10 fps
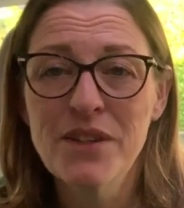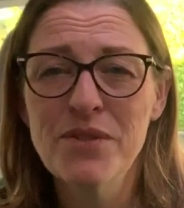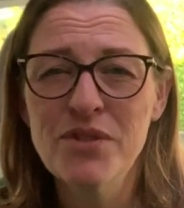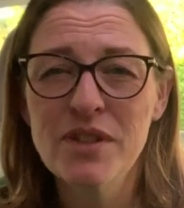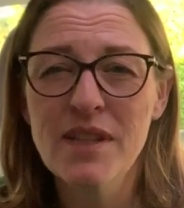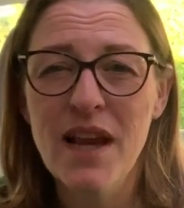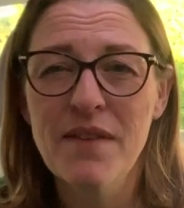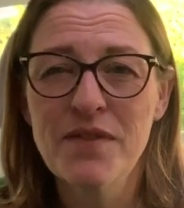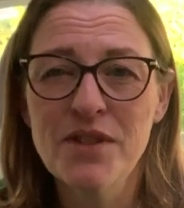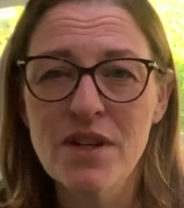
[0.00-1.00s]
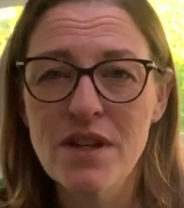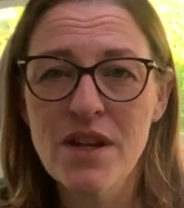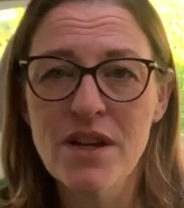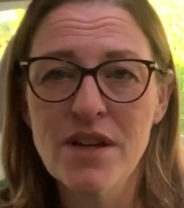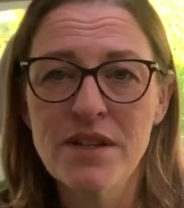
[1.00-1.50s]
You just have to
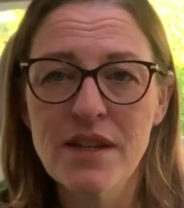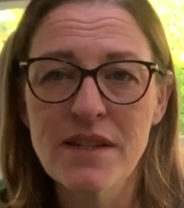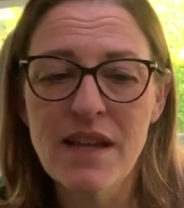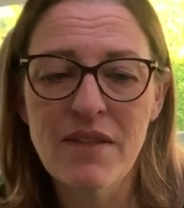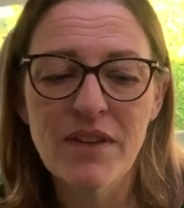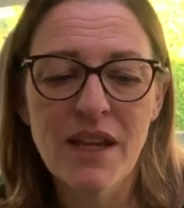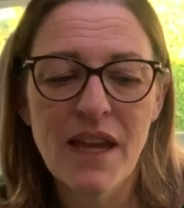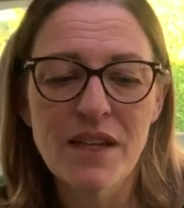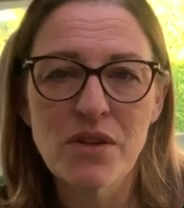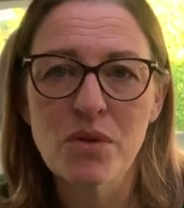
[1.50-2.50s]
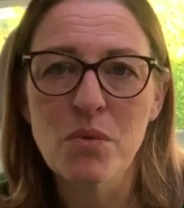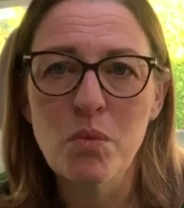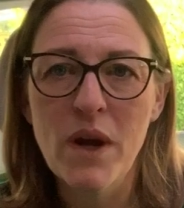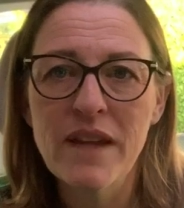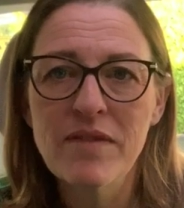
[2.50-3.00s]
learn and navigate your
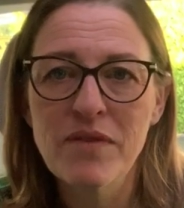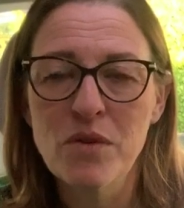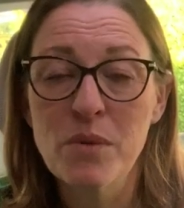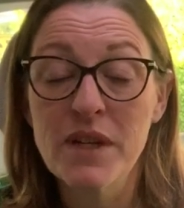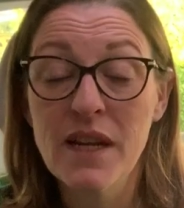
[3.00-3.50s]
way forward,